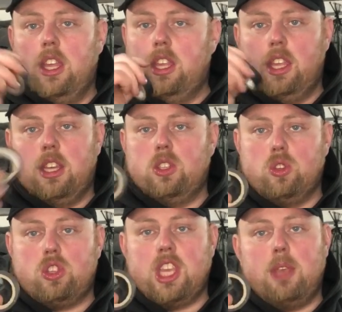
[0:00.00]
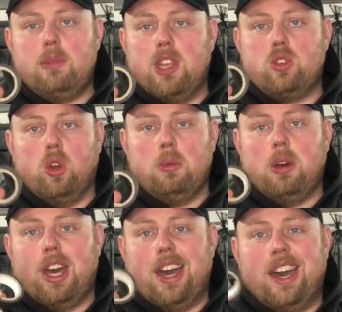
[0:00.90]
You can just tape this up,
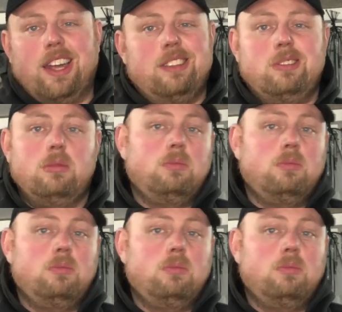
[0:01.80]
and